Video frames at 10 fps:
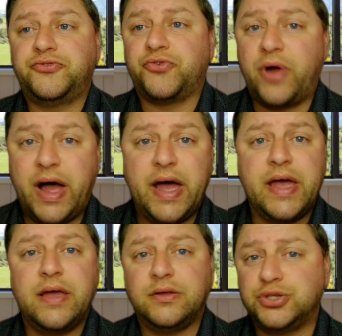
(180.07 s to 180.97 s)

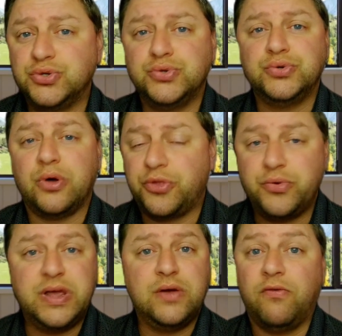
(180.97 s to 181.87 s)
try two or
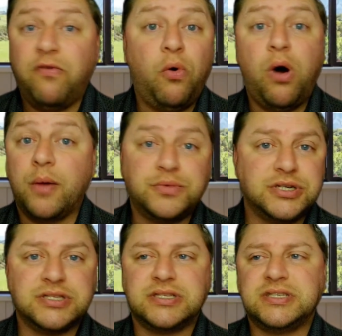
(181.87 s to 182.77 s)
three or four
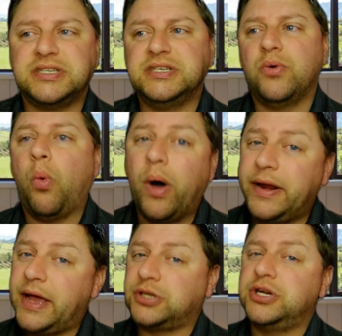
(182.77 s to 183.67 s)
options and see
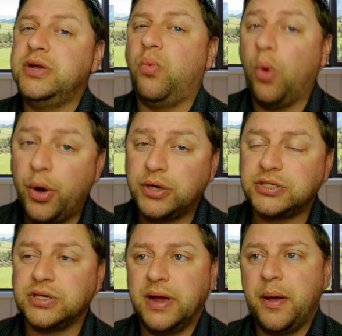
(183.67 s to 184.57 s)
what actually
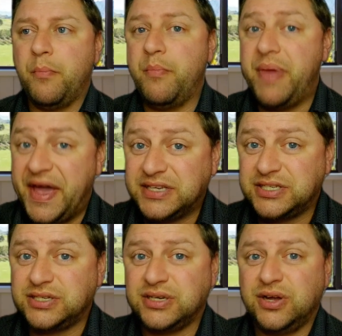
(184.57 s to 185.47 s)
works
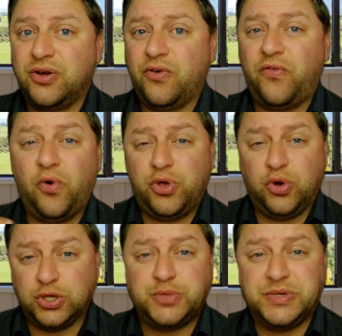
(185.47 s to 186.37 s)
best for
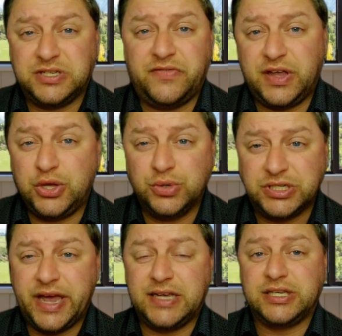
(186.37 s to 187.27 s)
your specific use
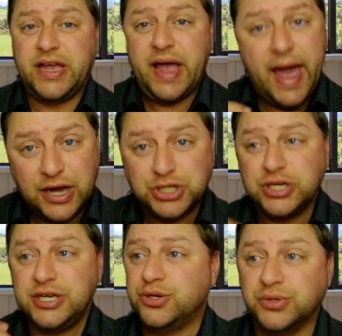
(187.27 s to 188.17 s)
case.
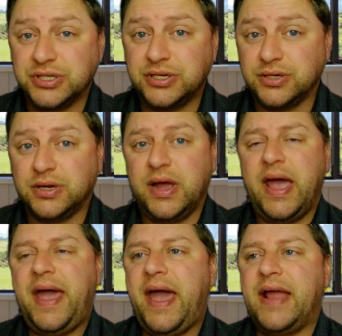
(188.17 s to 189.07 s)
Actually use it
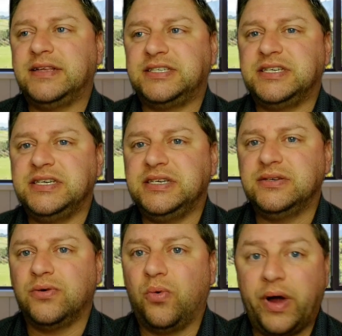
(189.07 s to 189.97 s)
and
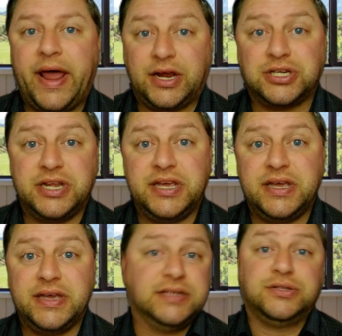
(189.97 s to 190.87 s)
see what actually
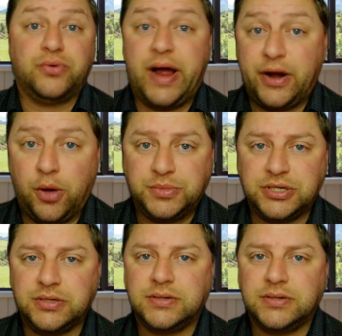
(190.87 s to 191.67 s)
is the right option.